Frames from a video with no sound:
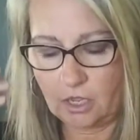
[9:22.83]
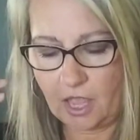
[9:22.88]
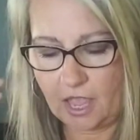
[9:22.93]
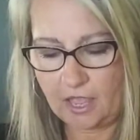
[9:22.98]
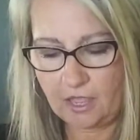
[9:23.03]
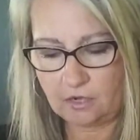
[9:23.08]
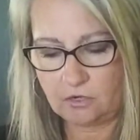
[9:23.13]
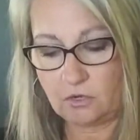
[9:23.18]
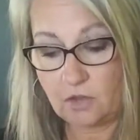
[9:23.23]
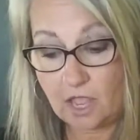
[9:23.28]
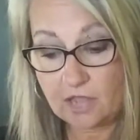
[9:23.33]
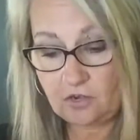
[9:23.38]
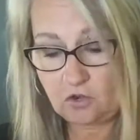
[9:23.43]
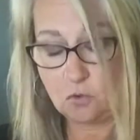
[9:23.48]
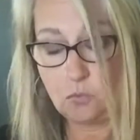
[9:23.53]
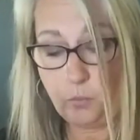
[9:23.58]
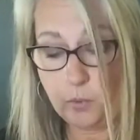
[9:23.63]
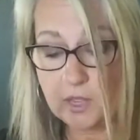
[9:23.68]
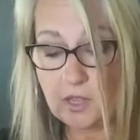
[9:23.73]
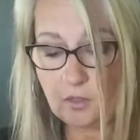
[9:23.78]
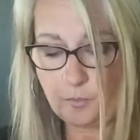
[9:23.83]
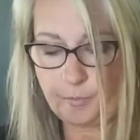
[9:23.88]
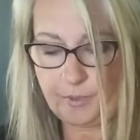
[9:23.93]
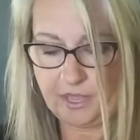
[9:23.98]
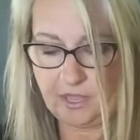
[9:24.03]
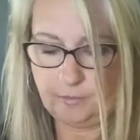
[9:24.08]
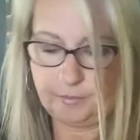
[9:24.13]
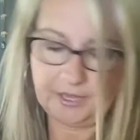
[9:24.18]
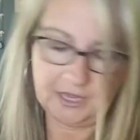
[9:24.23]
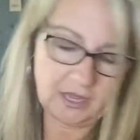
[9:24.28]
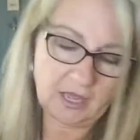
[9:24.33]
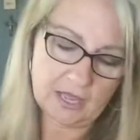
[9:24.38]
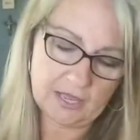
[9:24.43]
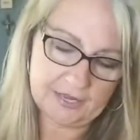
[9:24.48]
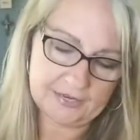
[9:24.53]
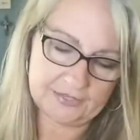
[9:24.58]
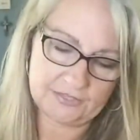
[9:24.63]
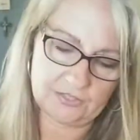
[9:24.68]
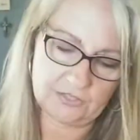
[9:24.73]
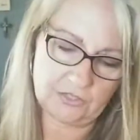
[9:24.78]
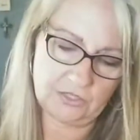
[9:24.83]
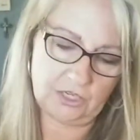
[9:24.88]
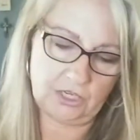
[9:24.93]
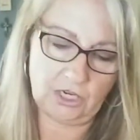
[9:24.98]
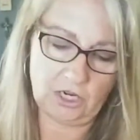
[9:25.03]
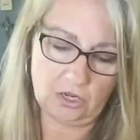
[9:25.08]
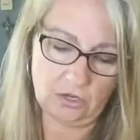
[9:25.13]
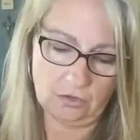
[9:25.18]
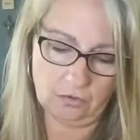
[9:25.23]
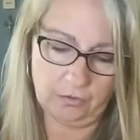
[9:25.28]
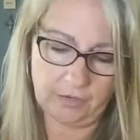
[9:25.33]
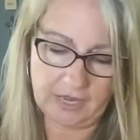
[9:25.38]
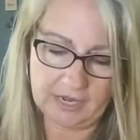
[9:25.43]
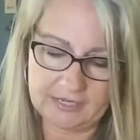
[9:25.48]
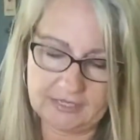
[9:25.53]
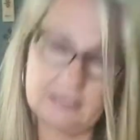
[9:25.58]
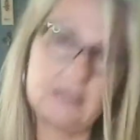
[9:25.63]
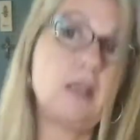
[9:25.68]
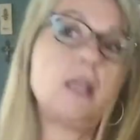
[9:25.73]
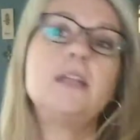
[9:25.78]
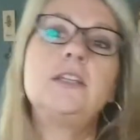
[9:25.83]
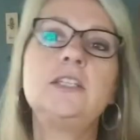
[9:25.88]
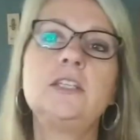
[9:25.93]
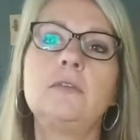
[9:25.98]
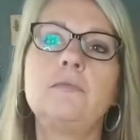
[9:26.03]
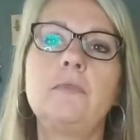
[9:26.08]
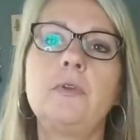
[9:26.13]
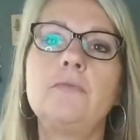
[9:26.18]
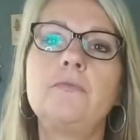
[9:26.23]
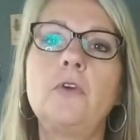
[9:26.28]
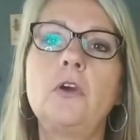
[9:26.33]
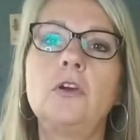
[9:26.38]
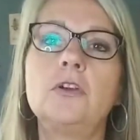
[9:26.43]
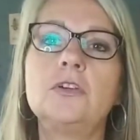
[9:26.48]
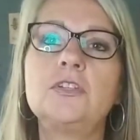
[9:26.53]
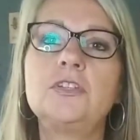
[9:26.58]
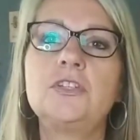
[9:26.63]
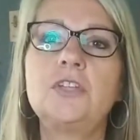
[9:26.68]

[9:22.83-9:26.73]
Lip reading: and you will be, because, you know, it's in reverse.